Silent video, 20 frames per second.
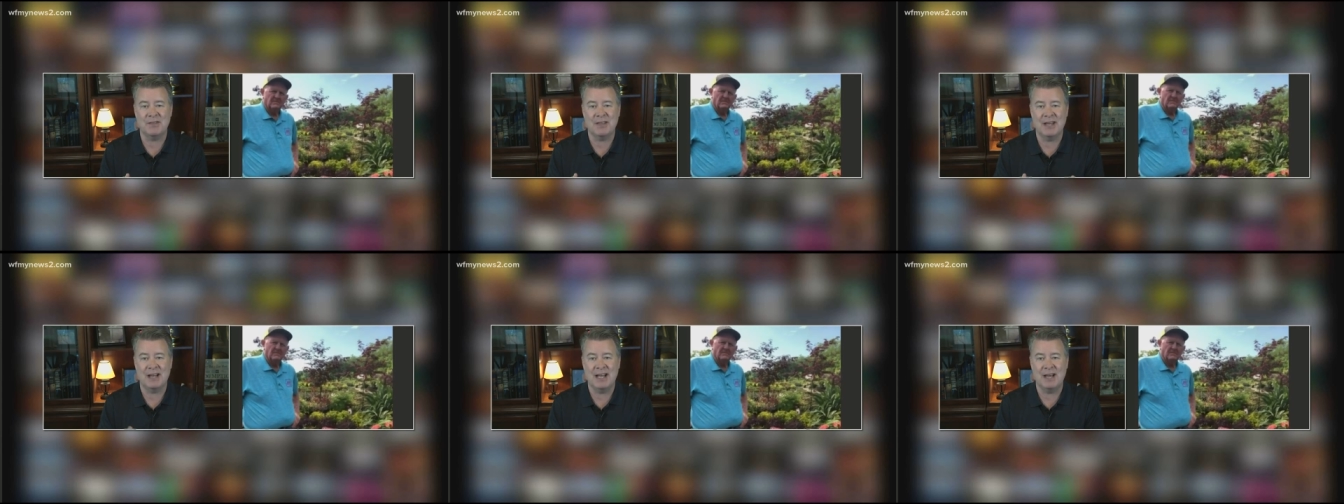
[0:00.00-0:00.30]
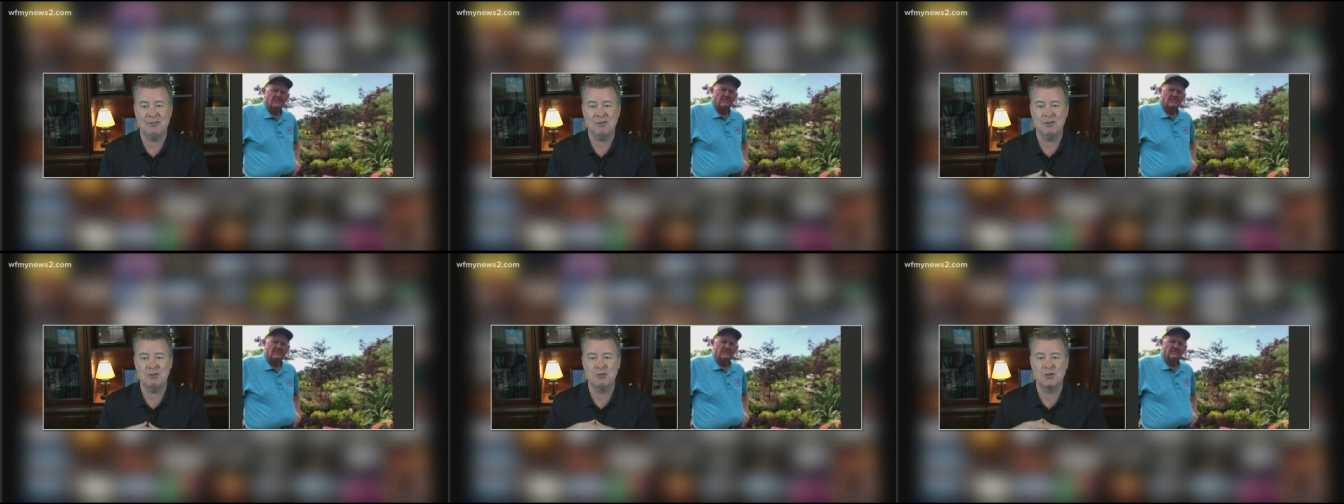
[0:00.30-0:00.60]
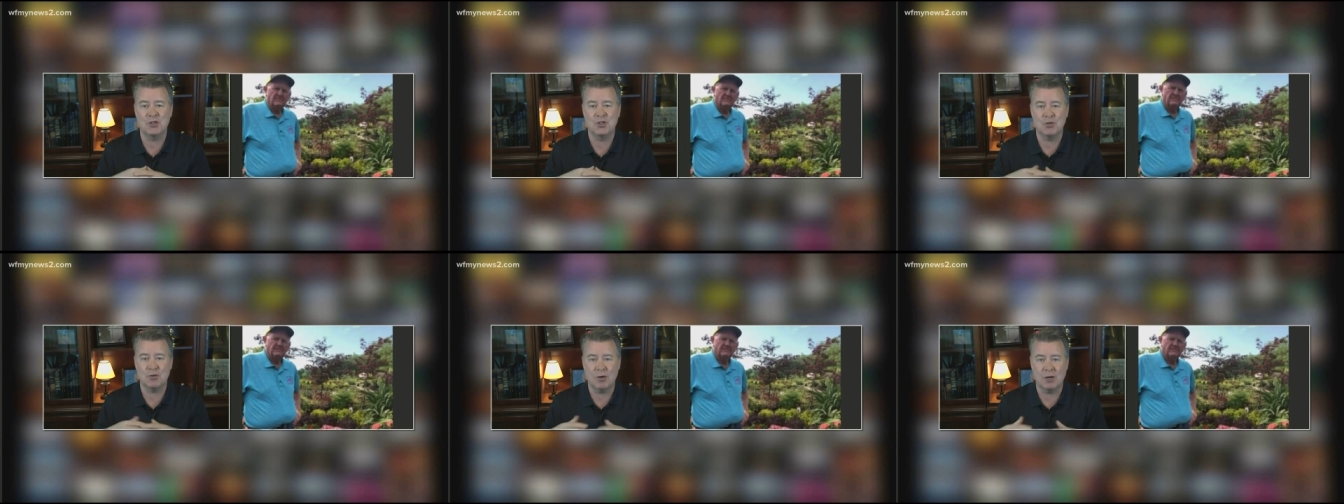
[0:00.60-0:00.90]
How do you
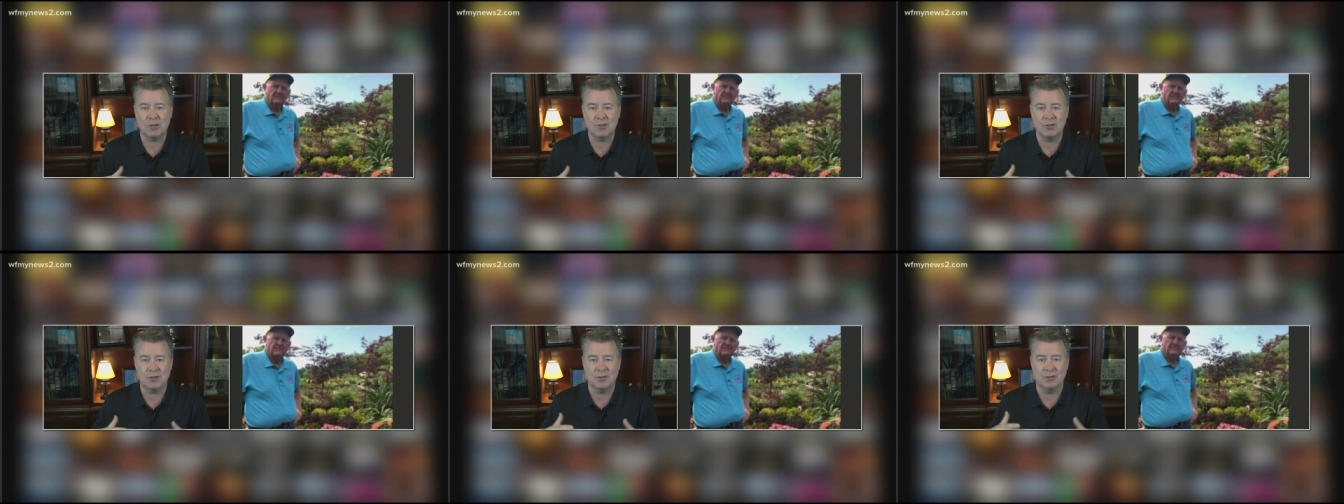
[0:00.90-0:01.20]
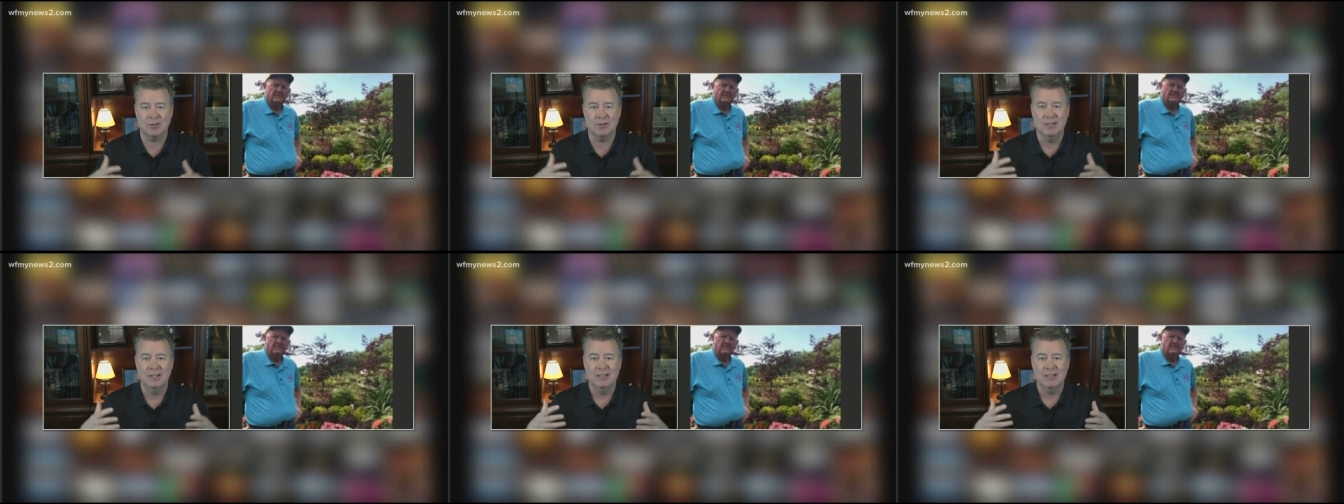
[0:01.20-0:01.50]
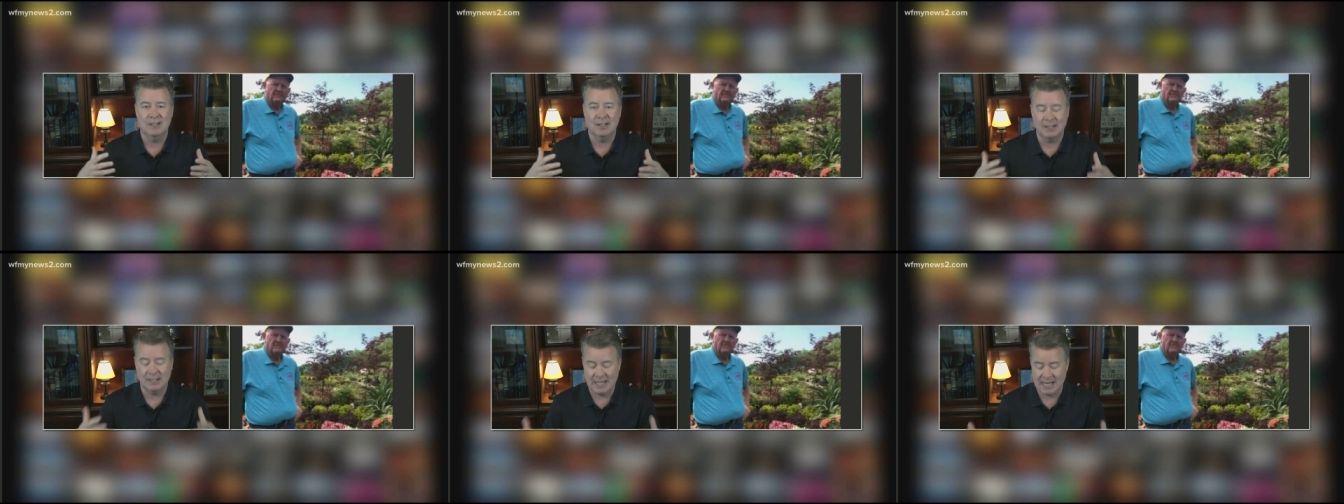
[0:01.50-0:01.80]
structure a
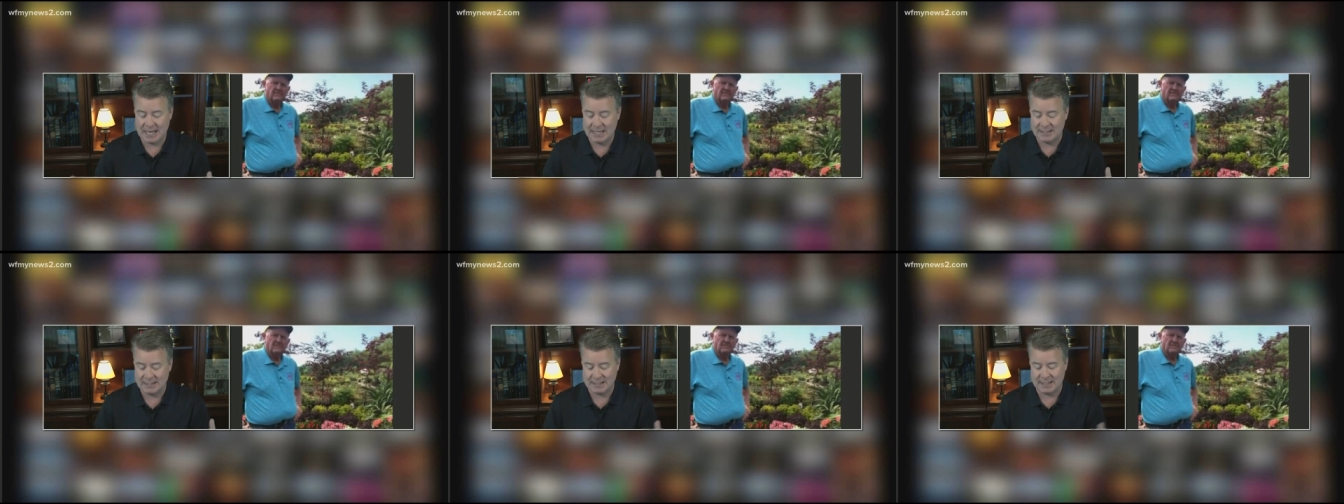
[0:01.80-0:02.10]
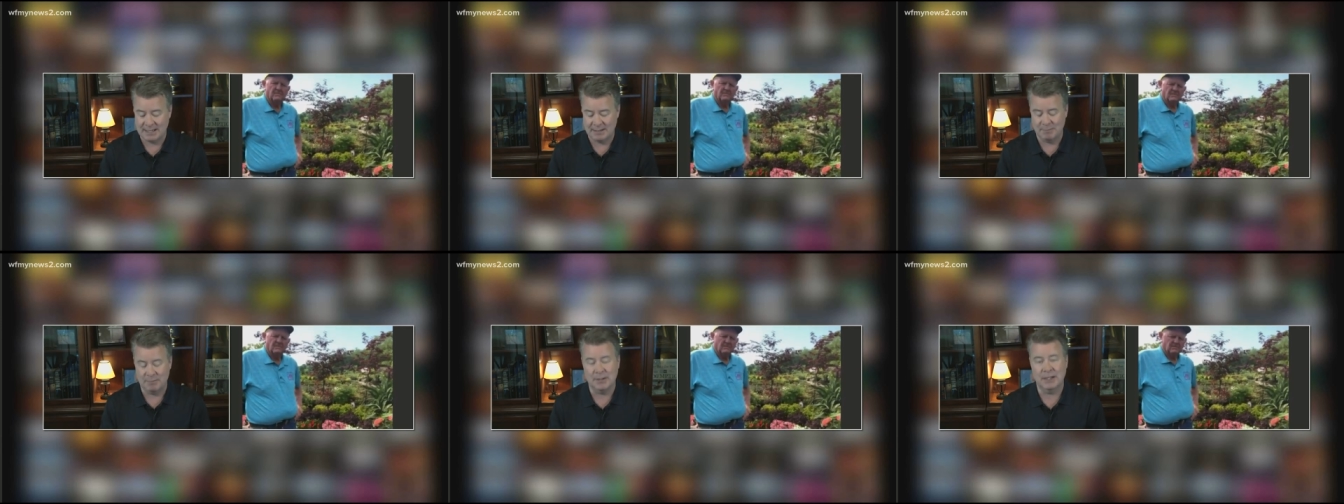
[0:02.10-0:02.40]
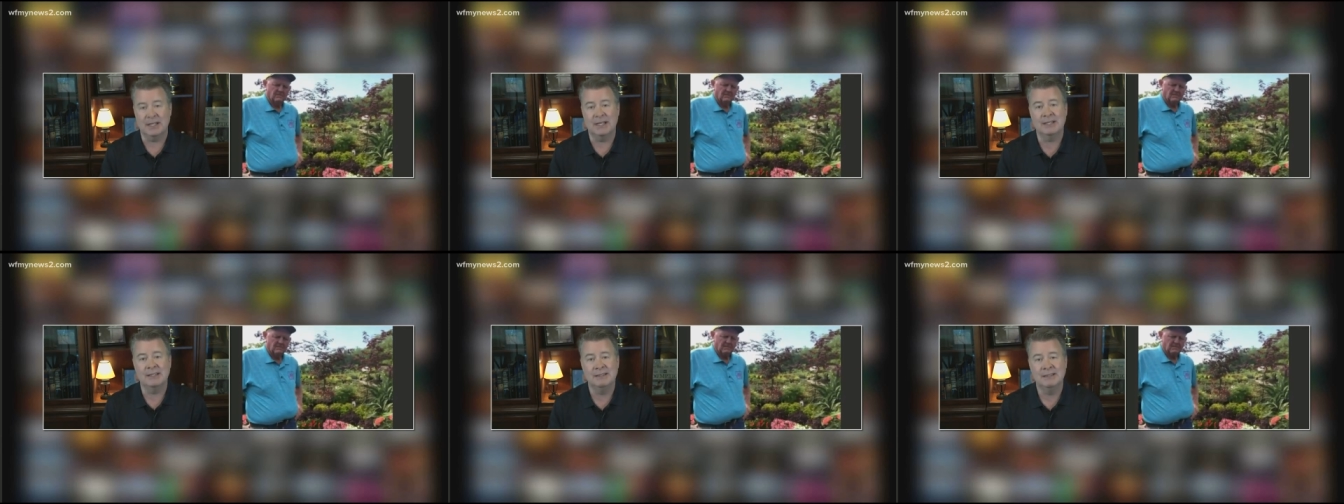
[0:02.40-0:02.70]
landscape bed?